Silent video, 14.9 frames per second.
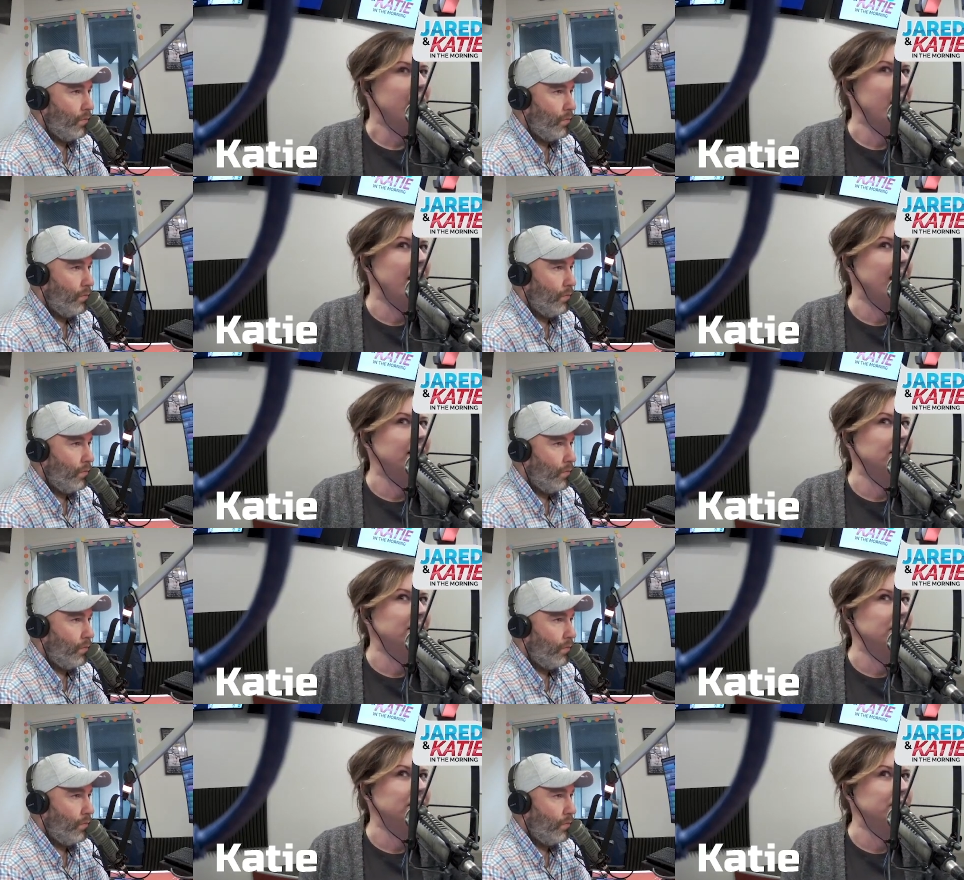Speaker 1: at
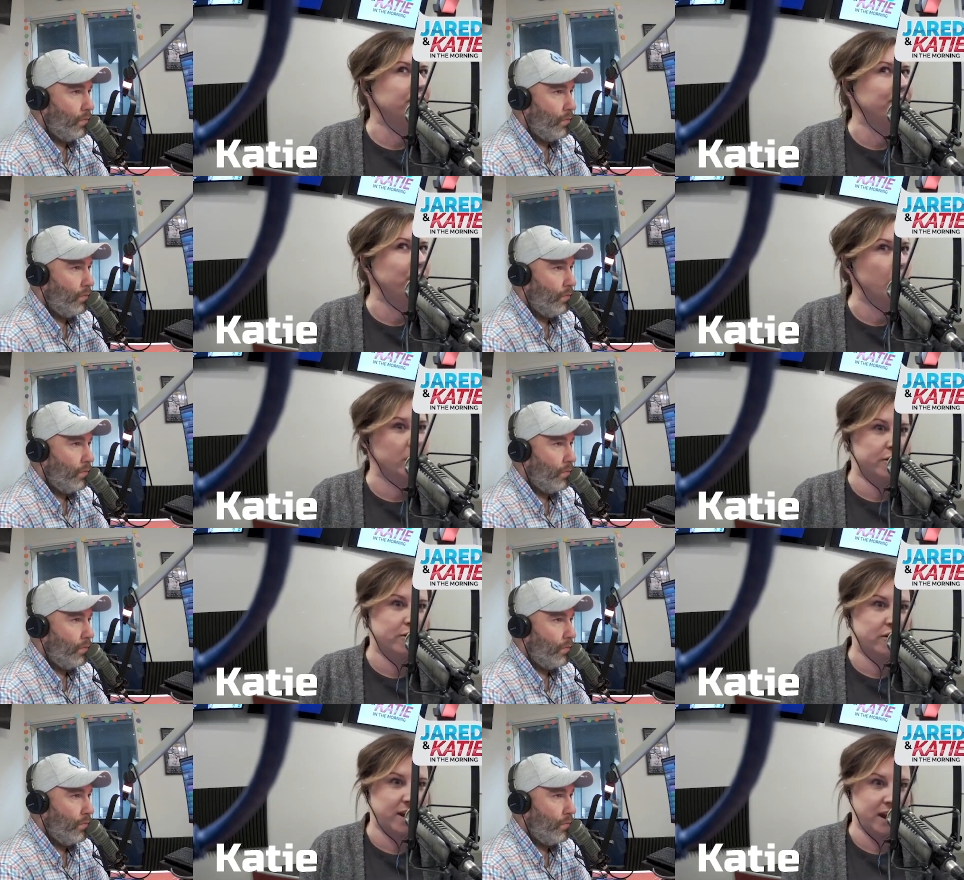four
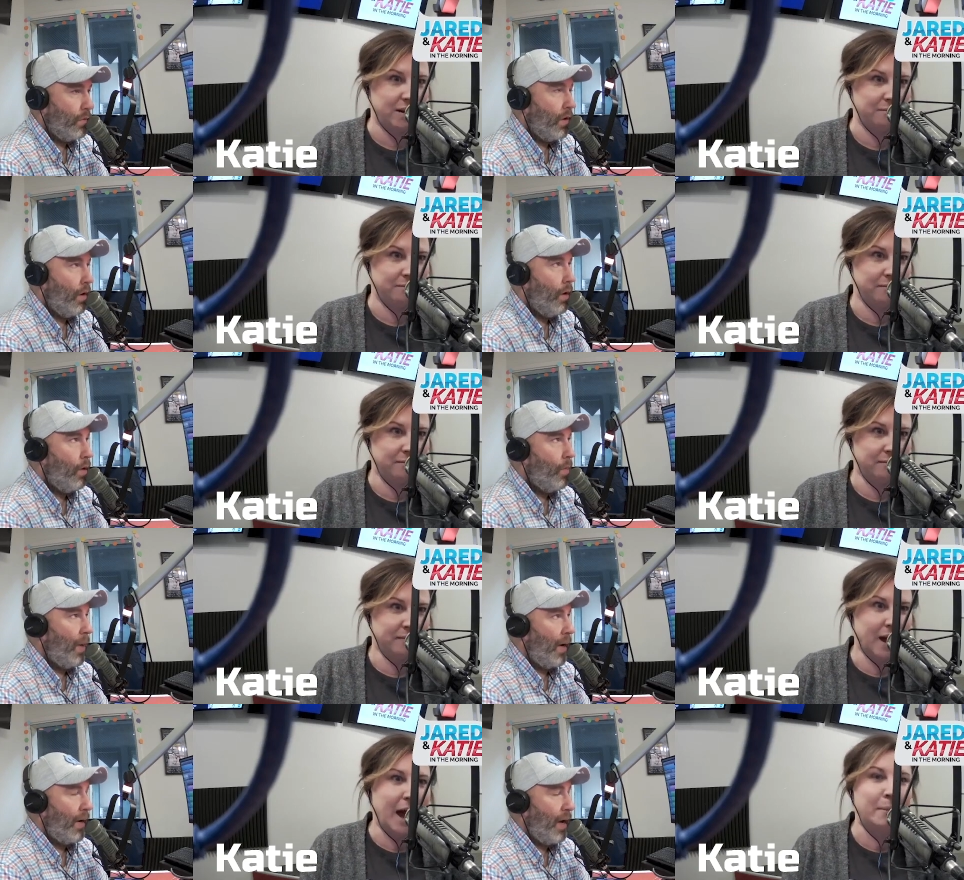thirty. Oh I
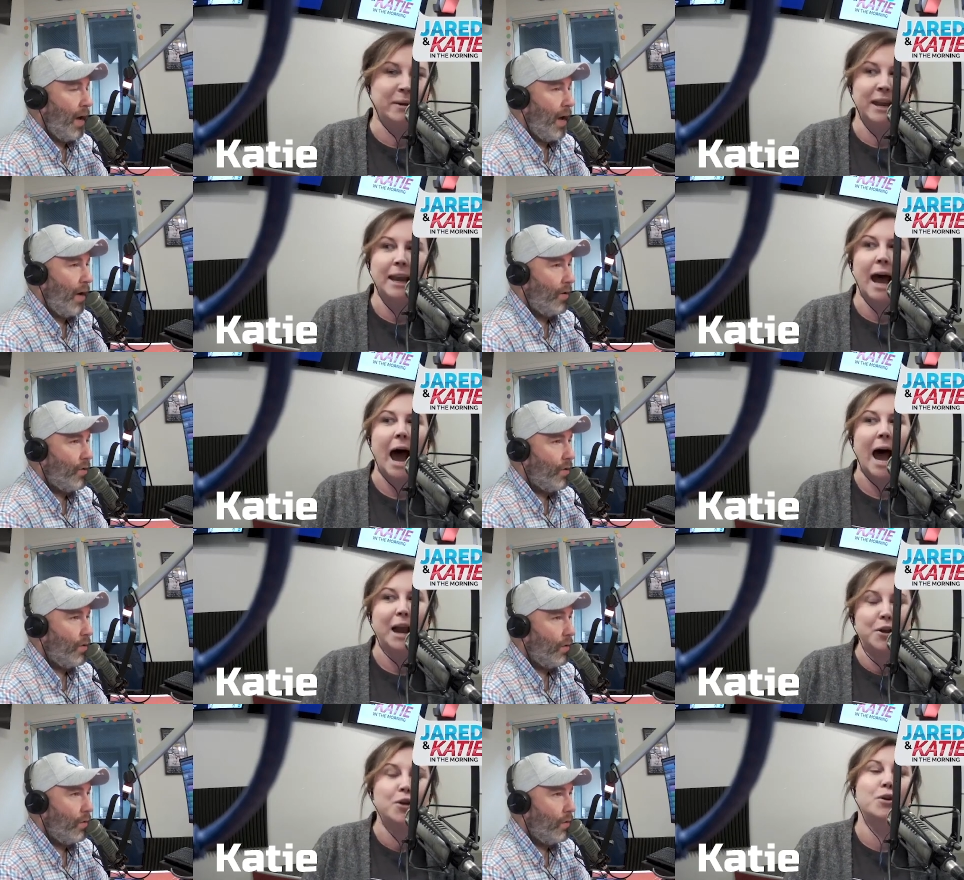my mean, I
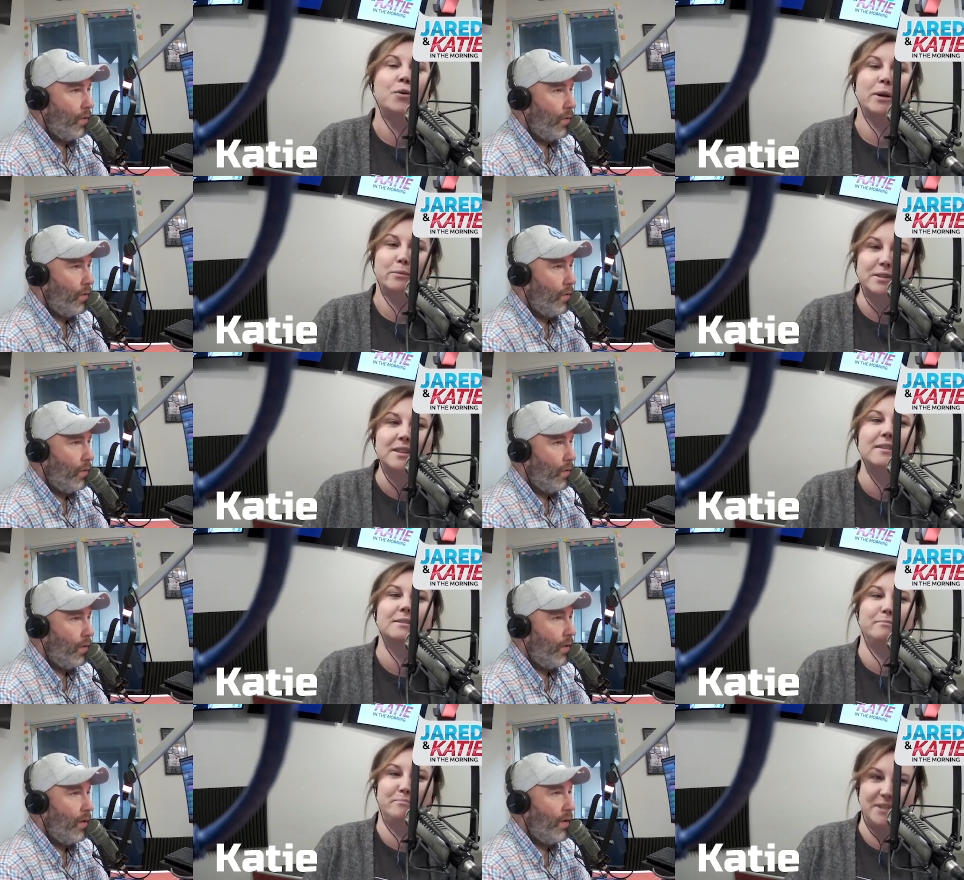knew it was
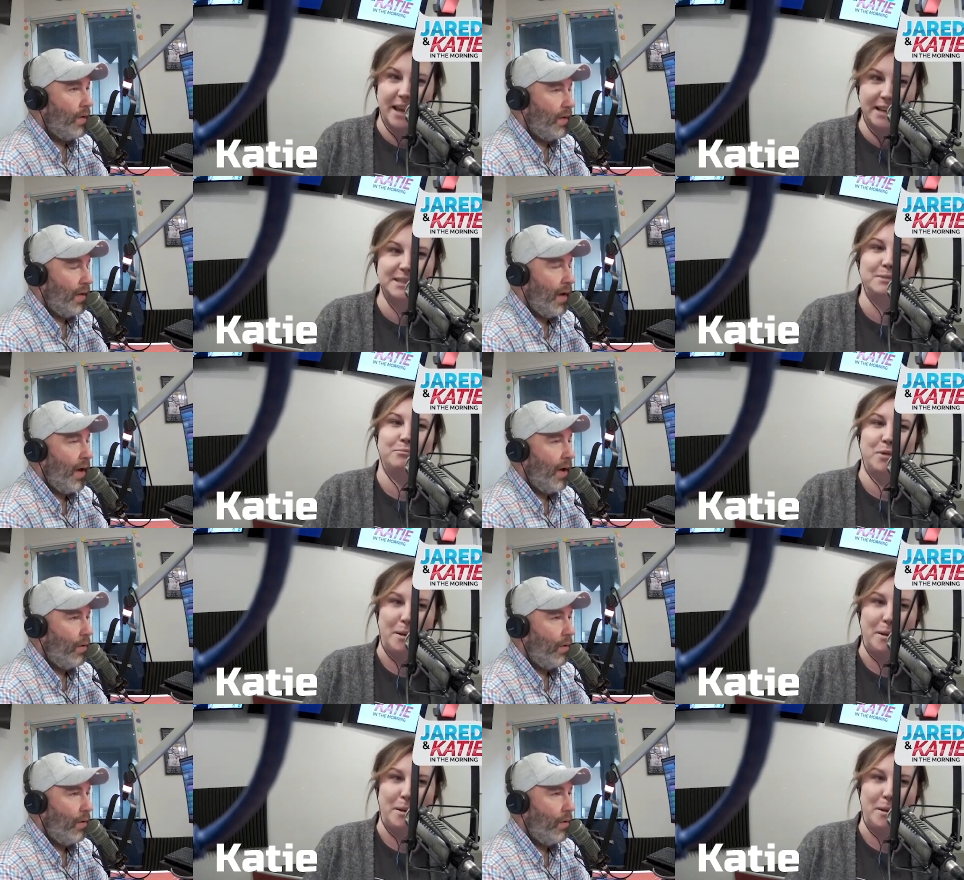going to take Yeah. some